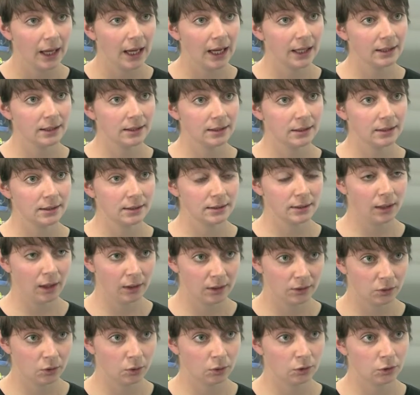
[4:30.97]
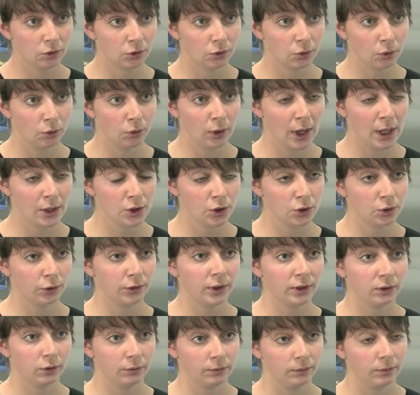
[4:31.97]
and this tight control ensure
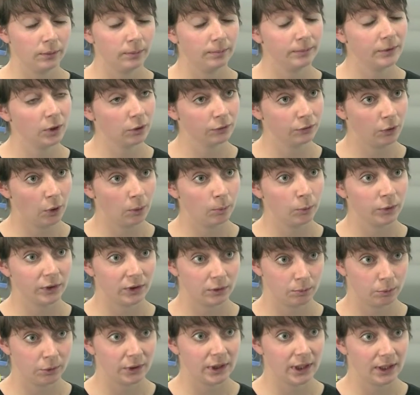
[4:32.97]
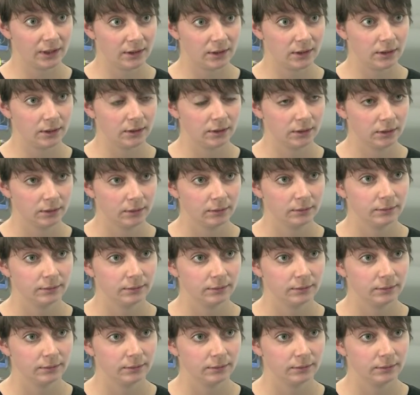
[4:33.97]
that the environment is protected.